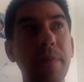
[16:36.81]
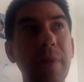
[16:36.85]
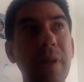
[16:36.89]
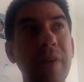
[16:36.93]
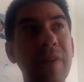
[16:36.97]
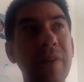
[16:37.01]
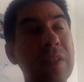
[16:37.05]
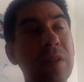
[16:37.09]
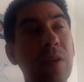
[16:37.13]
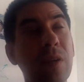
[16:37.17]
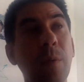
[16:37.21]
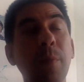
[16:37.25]

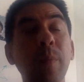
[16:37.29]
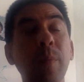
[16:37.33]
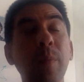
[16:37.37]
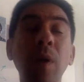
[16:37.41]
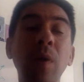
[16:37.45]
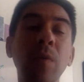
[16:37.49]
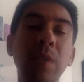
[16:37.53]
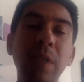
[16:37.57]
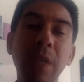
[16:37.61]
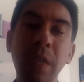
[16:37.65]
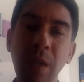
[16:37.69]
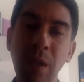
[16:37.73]
every single
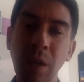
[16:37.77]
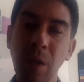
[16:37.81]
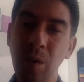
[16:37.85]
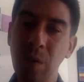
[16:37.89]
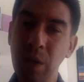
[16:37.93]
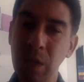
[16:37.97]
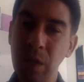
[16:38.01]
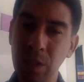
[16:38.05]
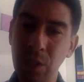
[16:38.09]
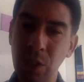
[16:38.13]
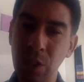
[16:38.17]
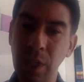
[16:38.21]
protein
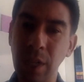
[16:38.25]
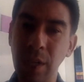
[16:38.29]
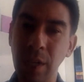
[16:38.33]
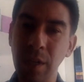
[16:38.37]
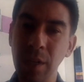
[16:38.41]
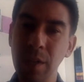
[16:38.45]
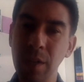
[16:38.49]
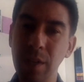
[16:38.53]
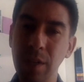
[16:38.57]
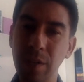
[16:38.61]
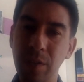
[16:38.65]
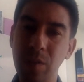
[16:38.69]
coding
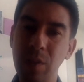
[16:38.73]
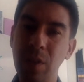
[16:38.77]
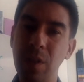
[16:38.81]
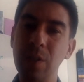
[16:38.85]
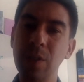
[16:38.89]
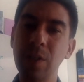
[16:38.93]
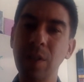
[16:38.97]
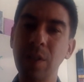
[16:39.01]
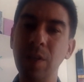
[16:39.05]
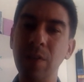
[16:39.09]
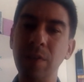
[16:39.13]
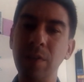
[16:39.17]
gene of
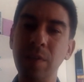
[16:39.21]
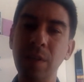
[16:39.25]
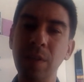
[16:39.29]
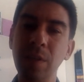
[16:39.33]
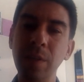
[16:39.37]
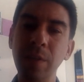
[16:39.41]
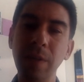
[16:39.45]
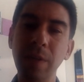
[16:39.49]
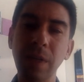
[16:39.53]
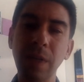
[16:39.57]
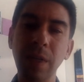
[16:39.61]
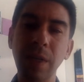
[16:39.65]

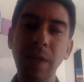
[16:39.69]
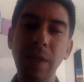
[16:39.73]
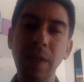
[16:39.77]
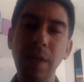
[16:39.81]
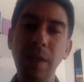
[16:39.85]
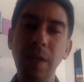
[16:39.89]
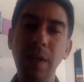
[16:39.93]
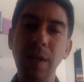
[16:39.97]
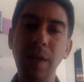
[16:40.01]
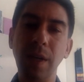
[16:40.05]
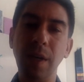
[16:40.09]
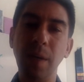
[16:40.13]
SARS-CoV-2,
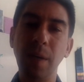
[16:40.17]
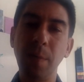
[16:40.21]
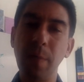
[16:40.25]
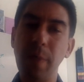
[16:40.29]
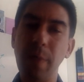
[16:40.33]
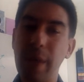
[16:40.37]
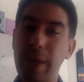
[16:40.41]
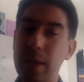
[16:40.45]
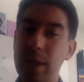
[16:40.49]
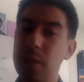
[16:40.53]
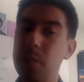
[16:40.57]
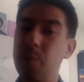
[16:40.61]

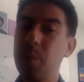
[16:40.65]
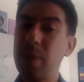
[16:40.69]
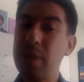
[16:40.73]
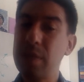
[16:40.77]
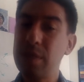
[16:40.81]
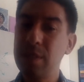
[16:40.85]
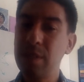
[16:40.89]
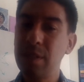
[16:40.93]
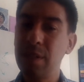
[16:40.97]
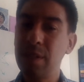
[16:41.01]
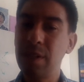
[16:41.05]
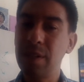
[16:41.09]
they
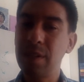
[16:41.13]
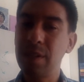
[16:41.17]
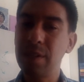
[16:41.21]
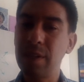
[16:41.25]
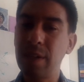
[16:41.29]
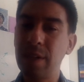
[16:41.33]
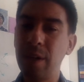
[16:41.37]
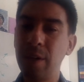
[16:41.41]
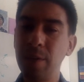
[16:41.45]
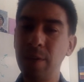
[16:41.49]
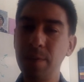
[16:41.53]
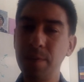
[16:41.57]
expressed it in a
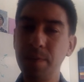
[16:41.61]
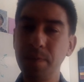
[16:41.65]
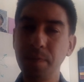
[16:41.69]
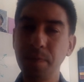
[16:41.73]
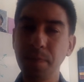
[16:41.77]
cell,